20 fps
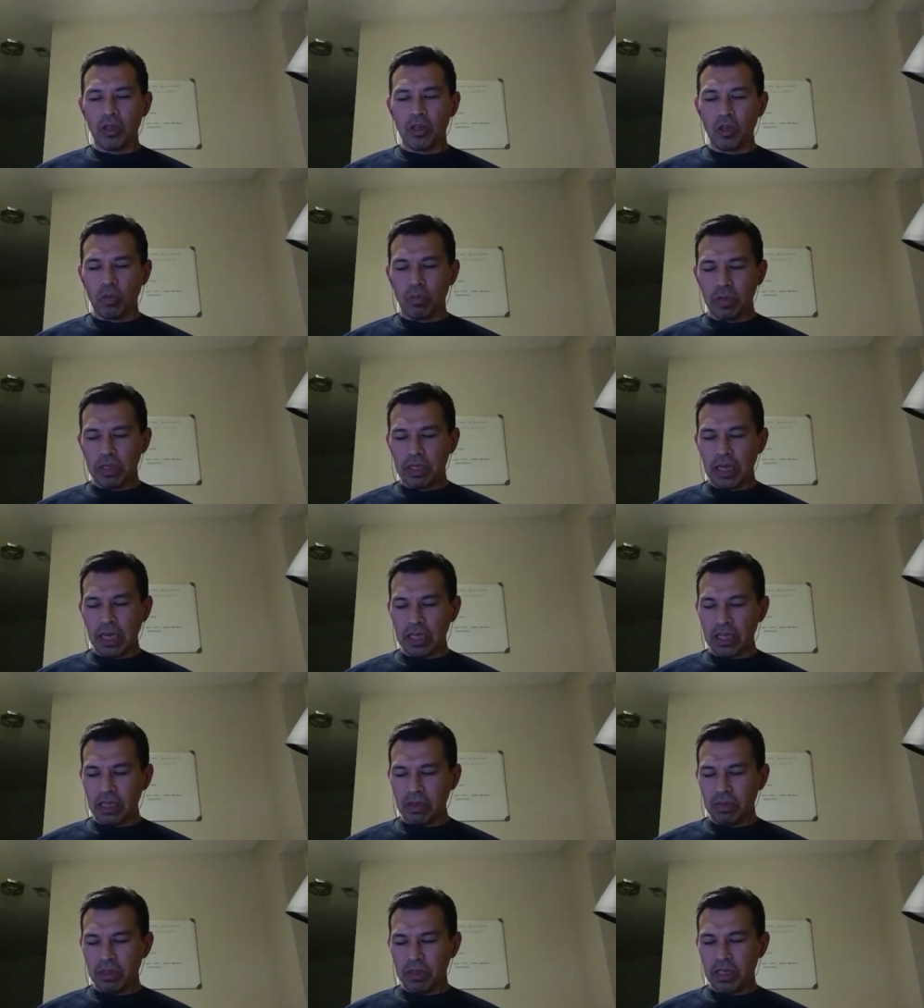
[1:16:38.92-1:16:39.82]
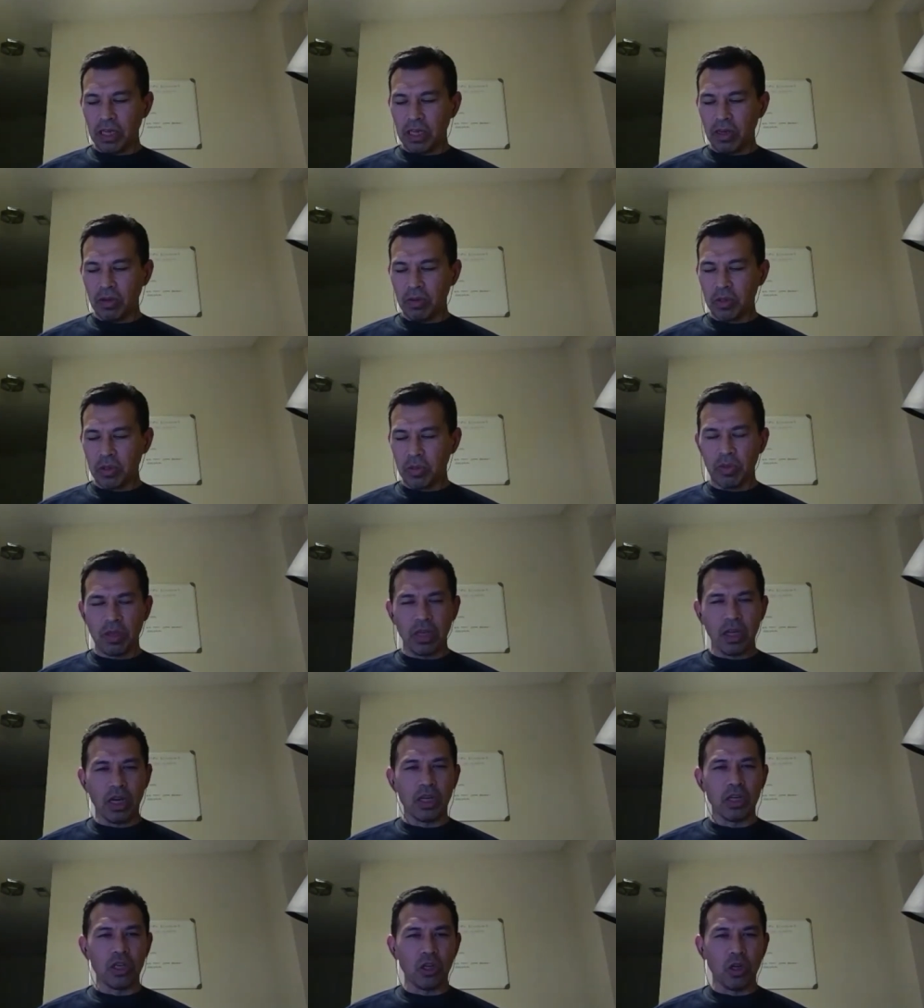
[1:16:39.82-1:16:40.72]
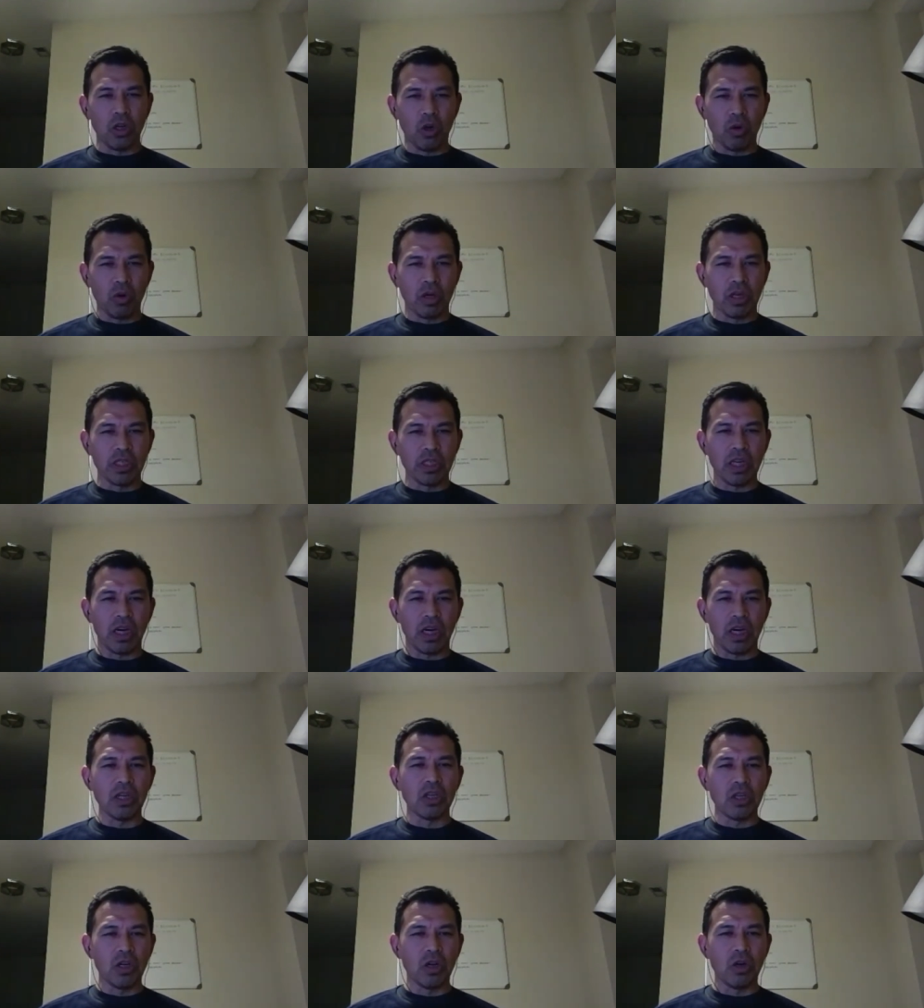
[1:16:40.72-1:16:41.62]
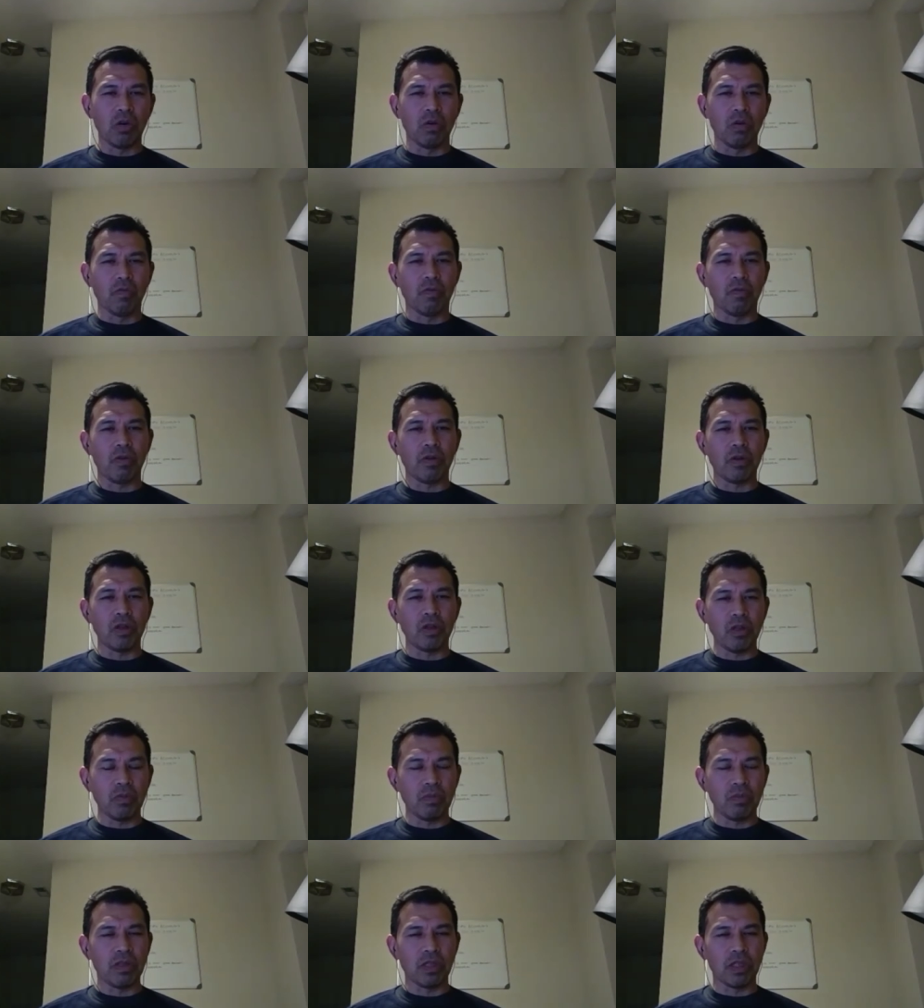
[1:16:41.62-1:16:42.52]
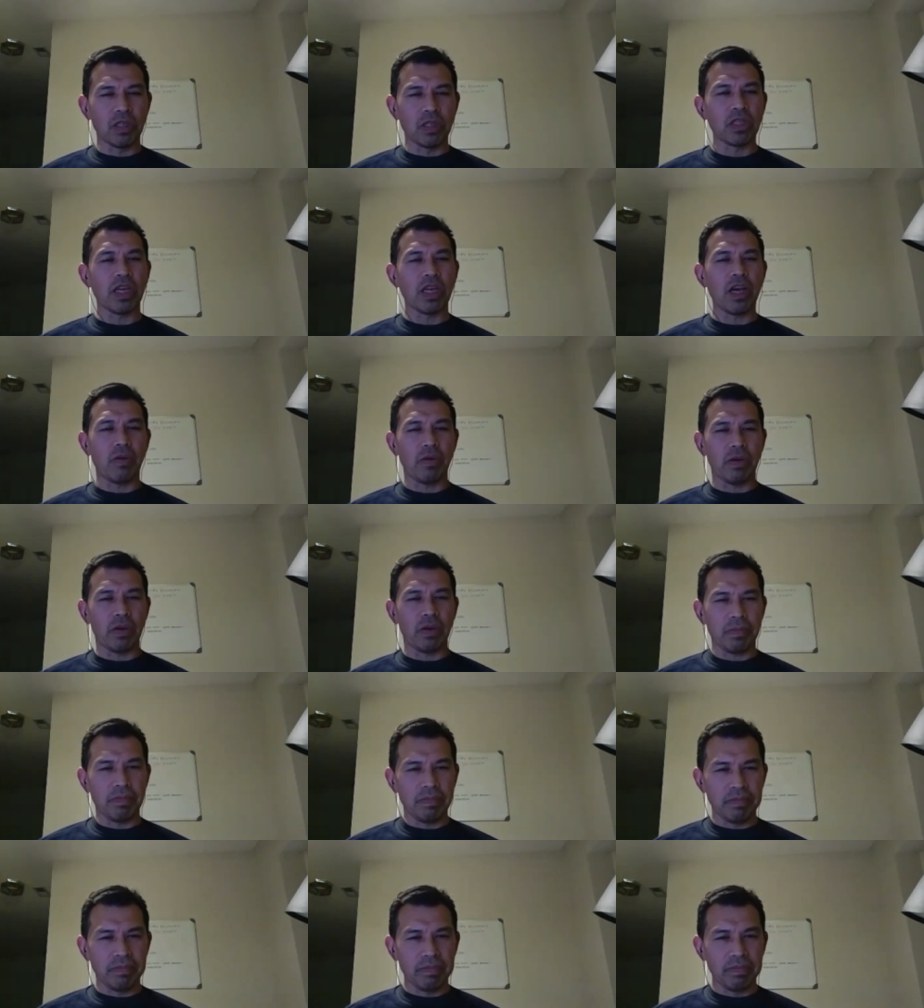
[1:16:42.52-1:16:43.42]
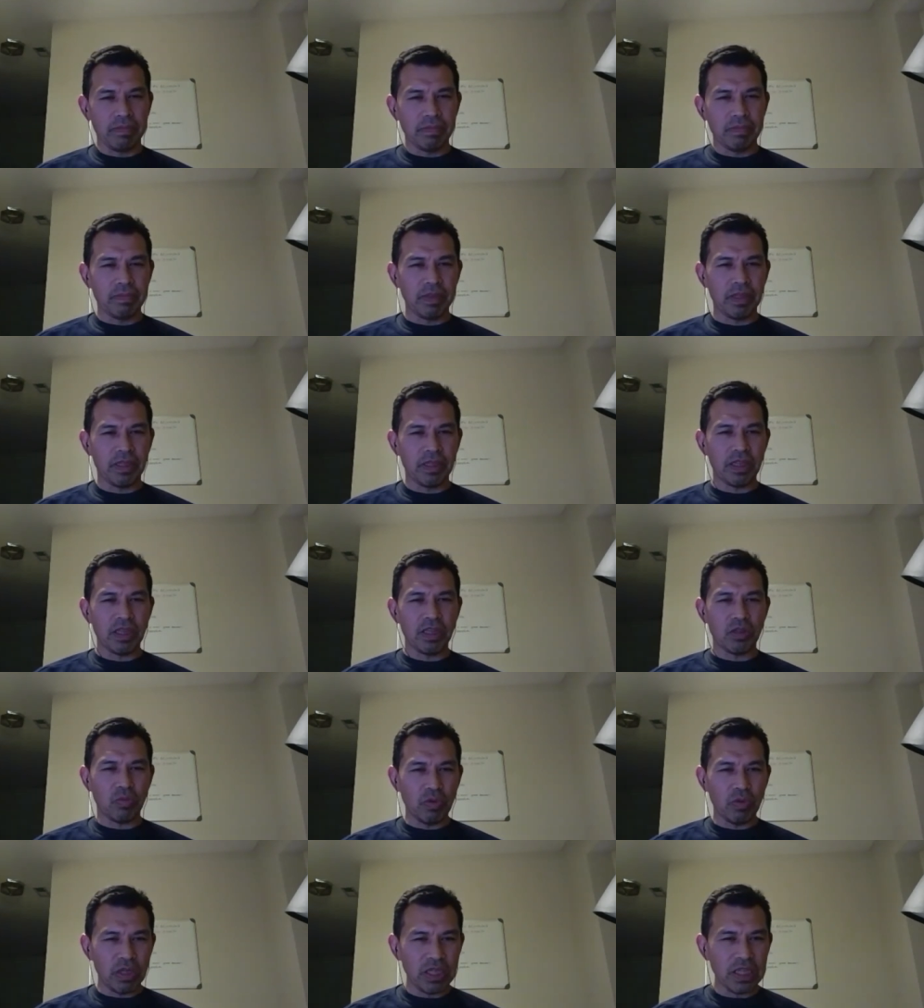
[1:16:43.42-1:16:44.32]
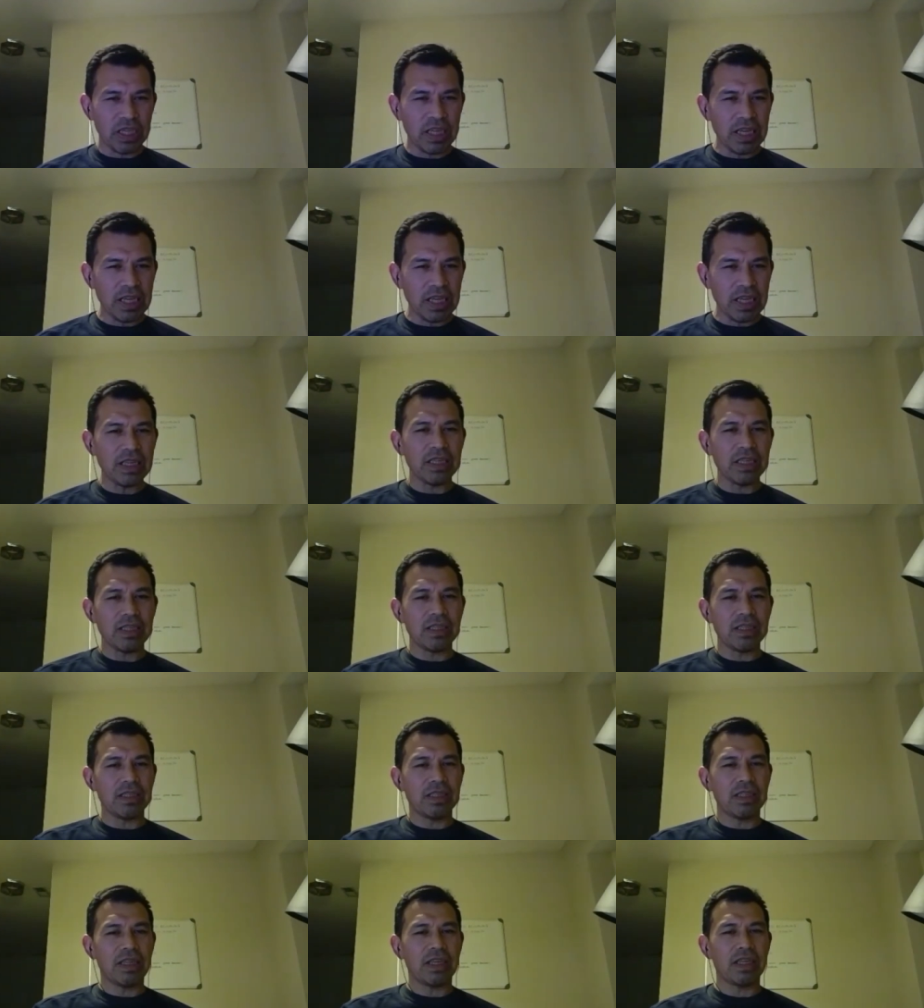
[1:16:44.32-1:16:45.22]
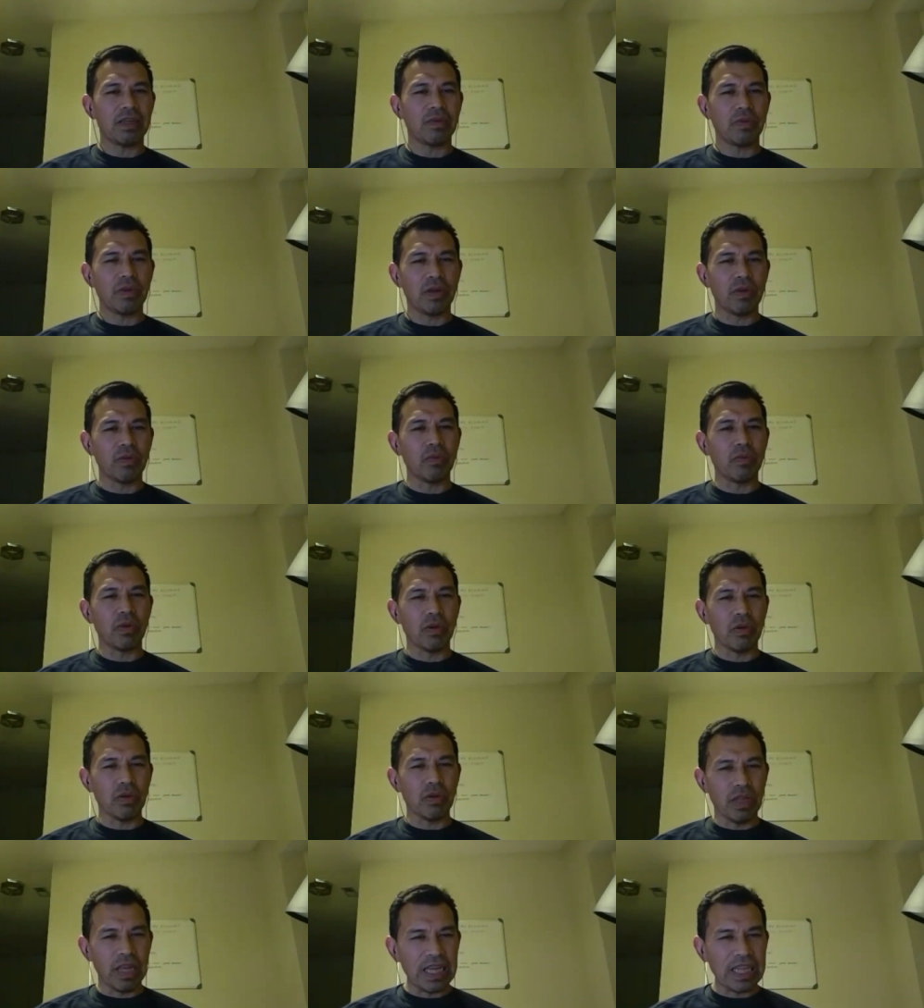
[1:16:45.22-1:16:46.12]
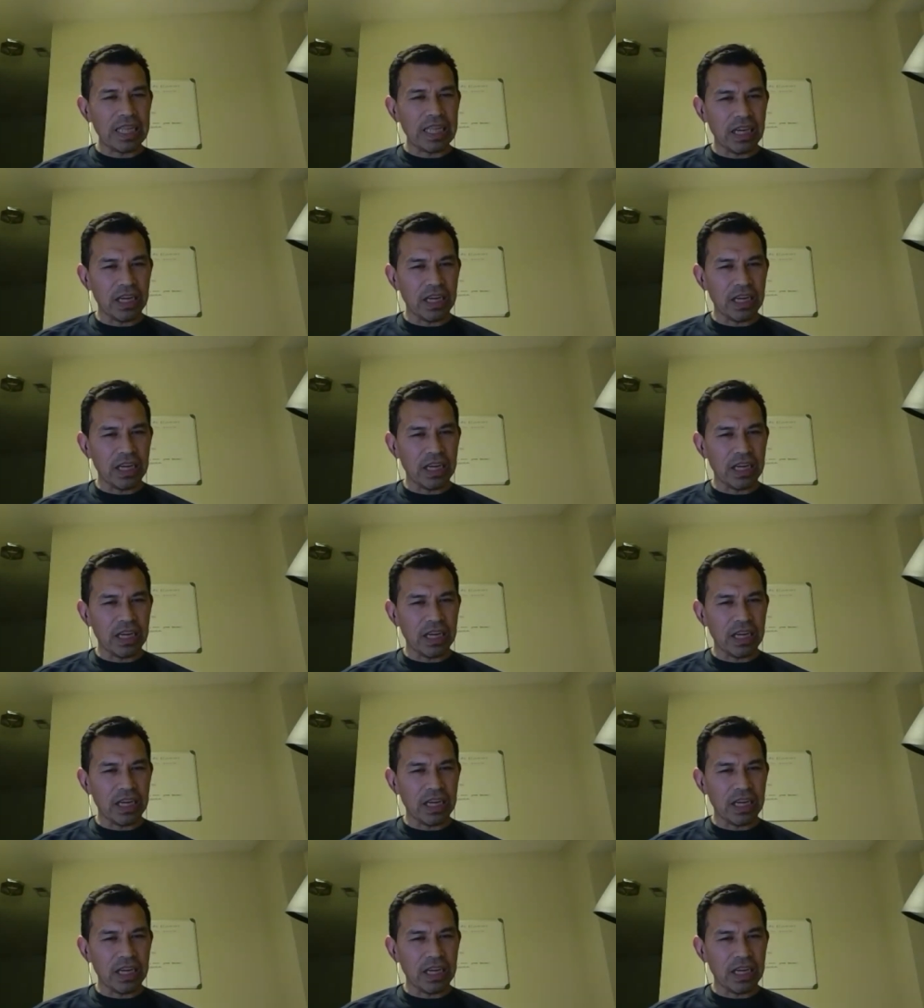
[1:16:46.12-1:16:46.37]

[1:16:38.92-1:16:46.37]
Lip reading: protect themselves from the unknown, because the unknown for humans is scary. It's risky, and we don't like the